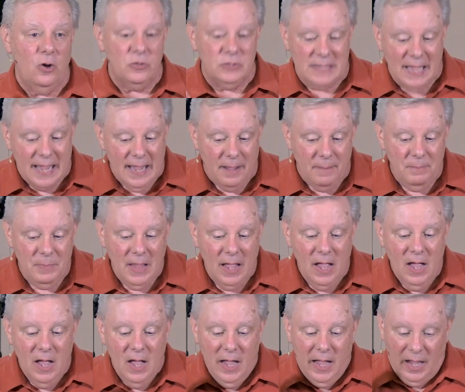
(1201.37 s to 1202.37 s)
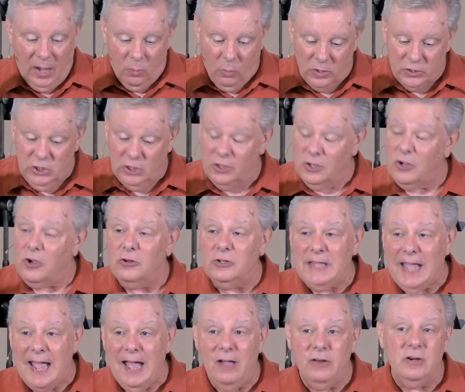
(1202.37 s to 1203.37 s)
Hosea, I want you to go
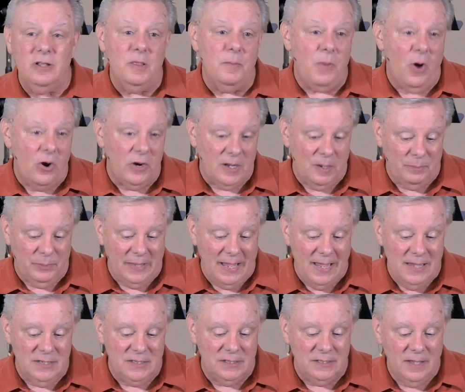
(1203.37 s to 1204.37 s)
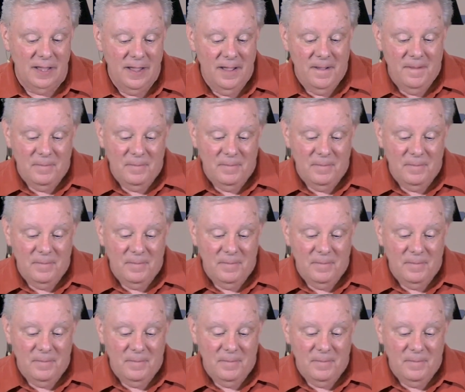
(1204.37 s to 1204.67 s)
down to the marketplace